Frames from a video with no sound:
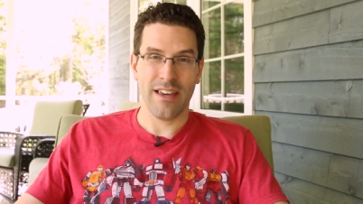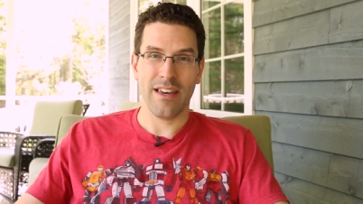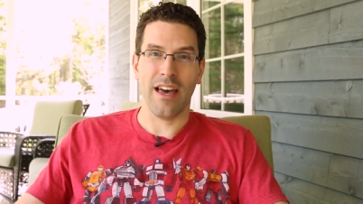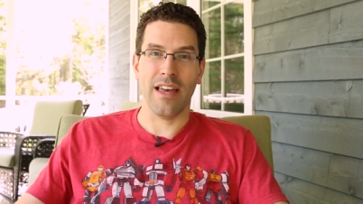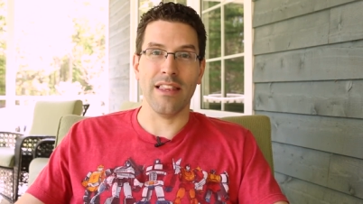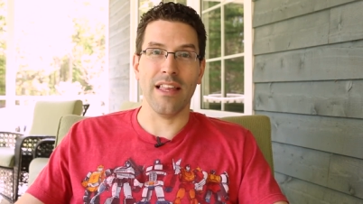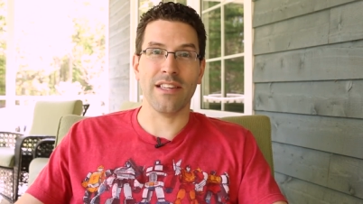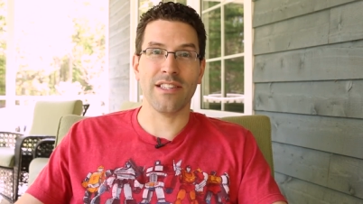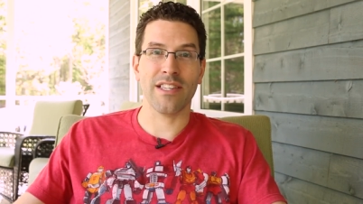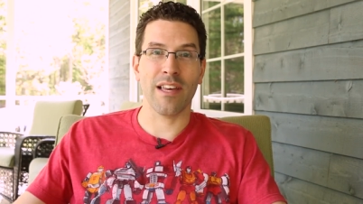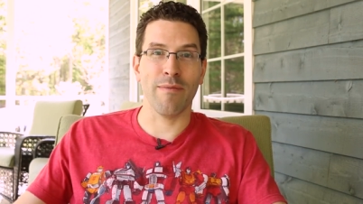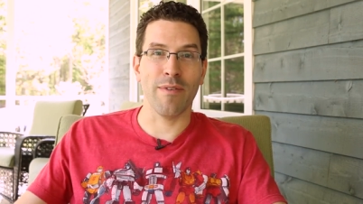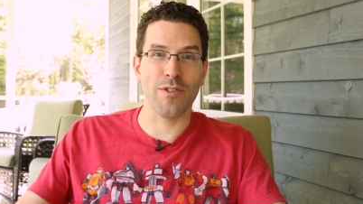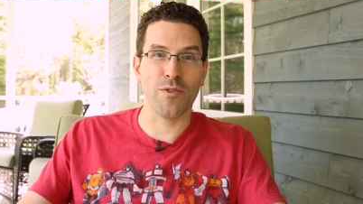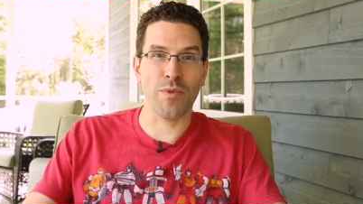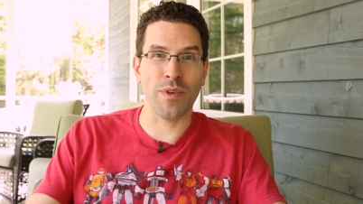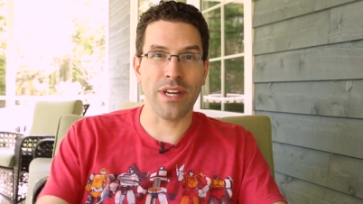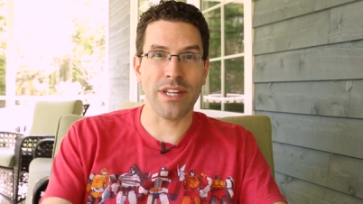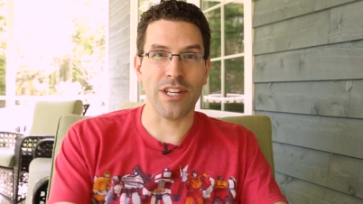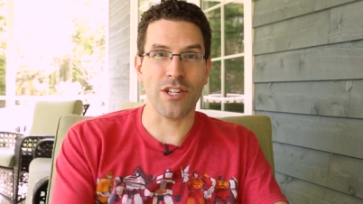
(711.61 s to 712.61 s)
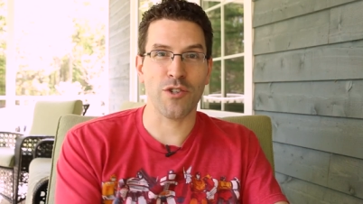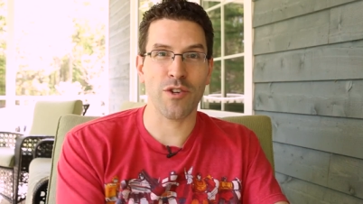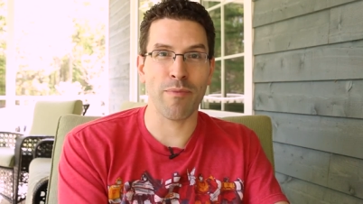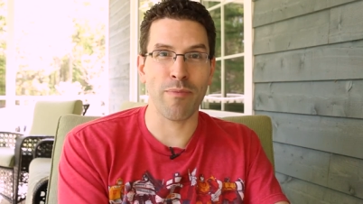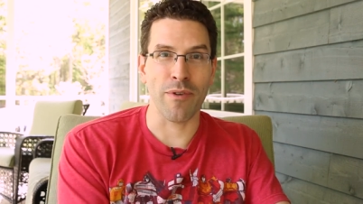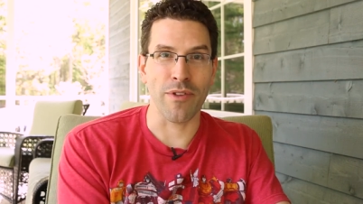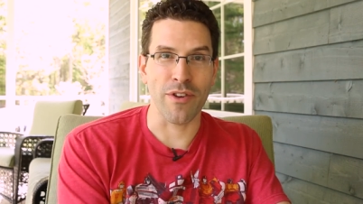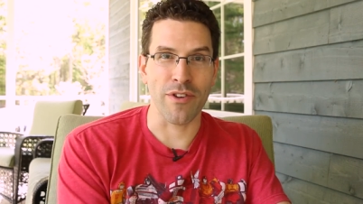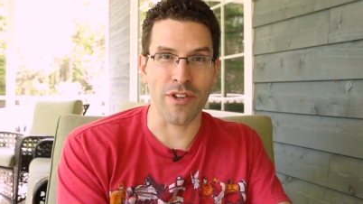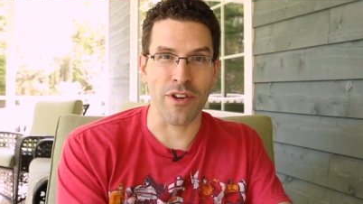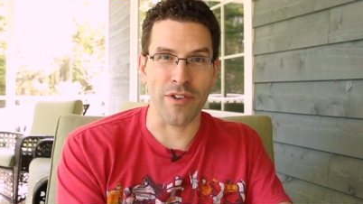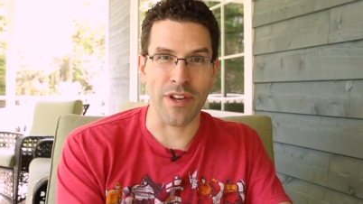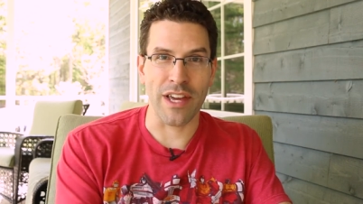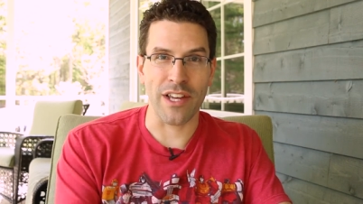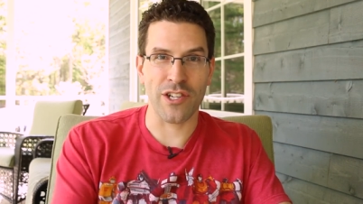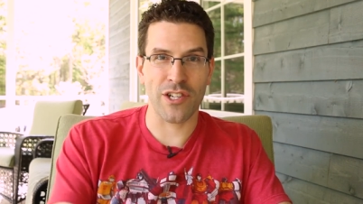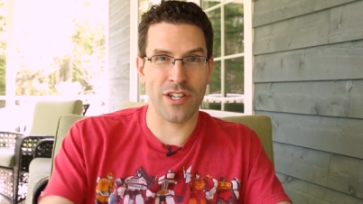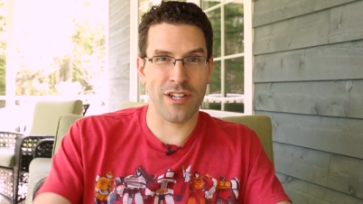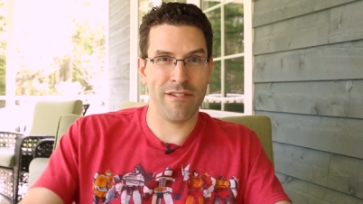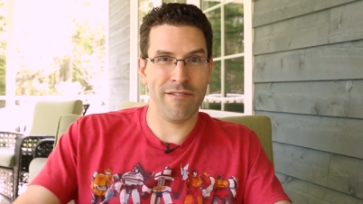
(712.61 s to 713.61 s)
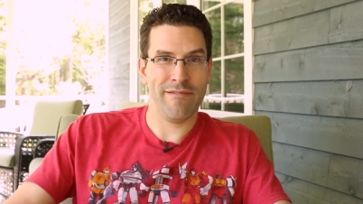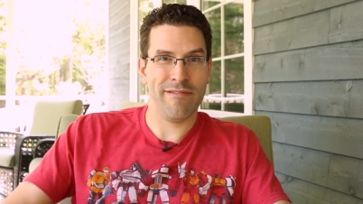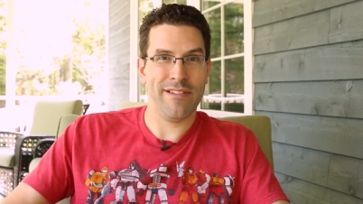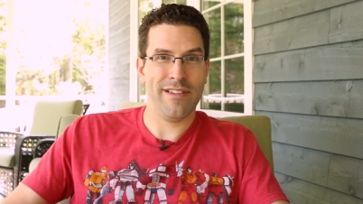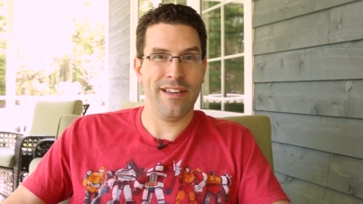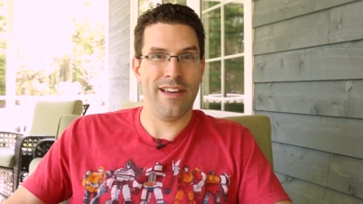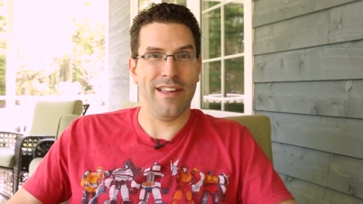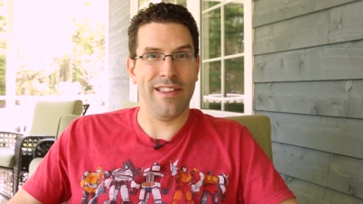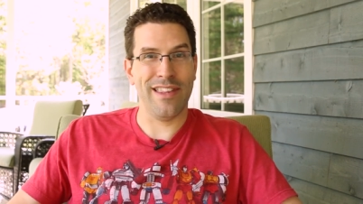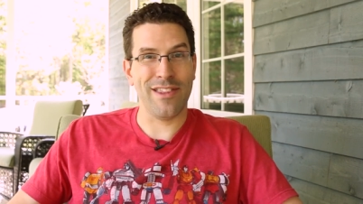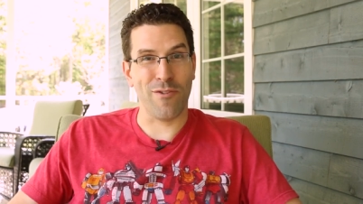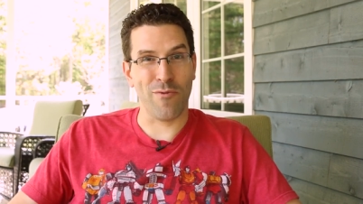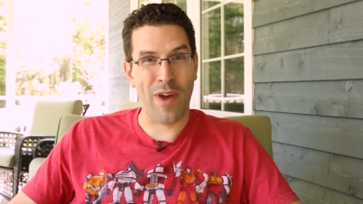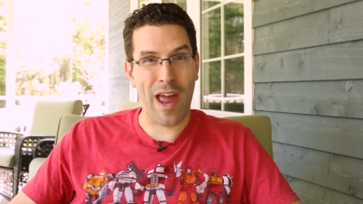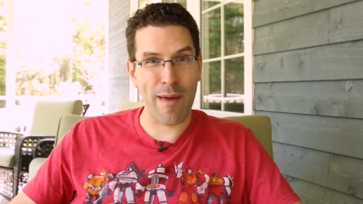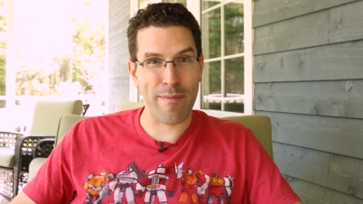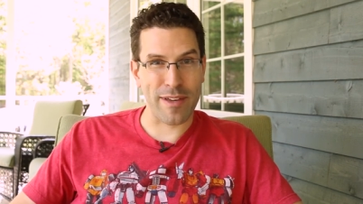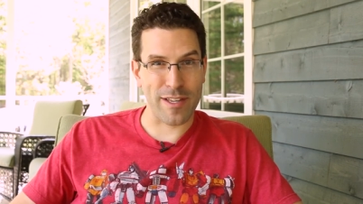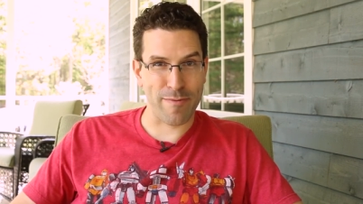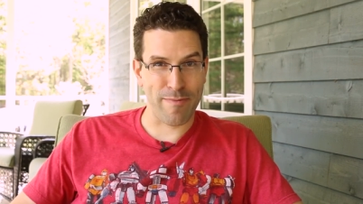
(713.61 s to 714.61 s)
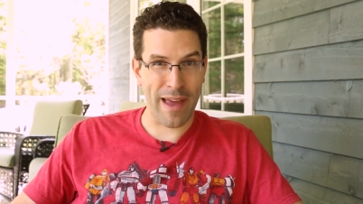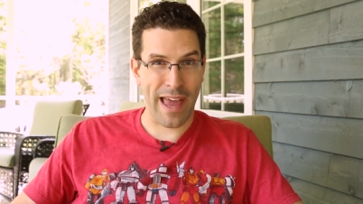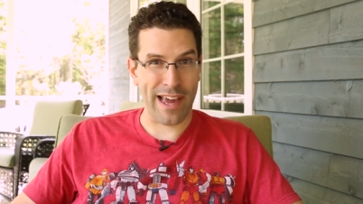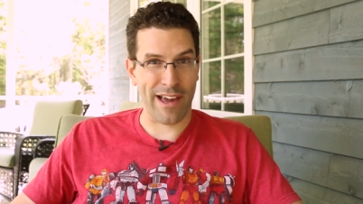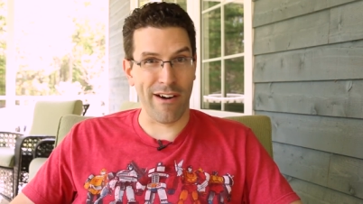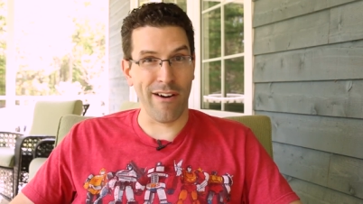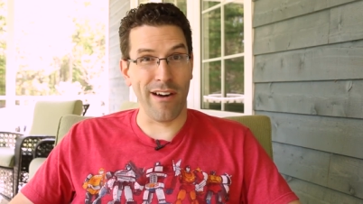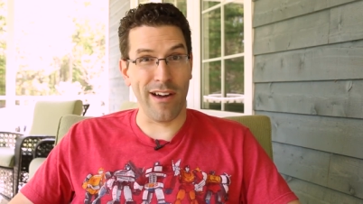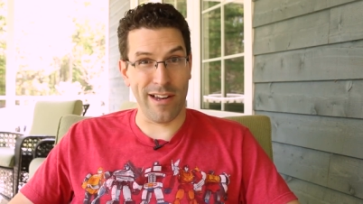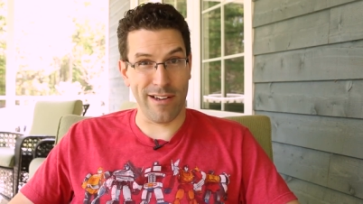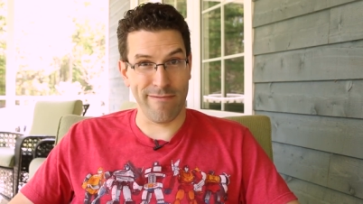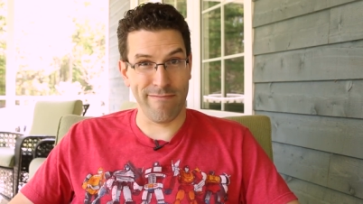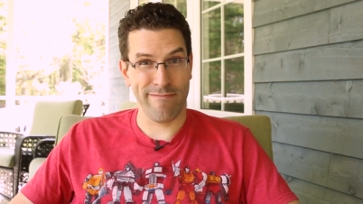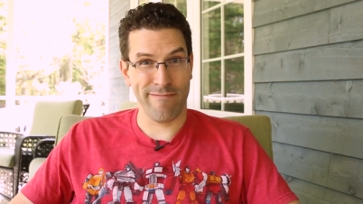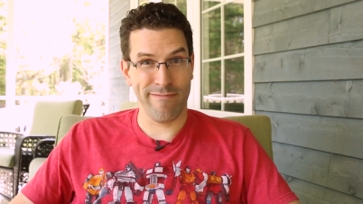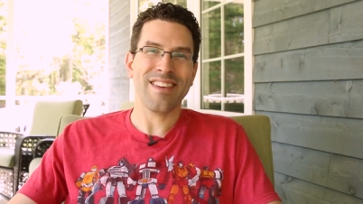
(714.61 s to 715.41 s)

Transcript: Unless someone's willing to triple their donation, and then the wrapping's back on.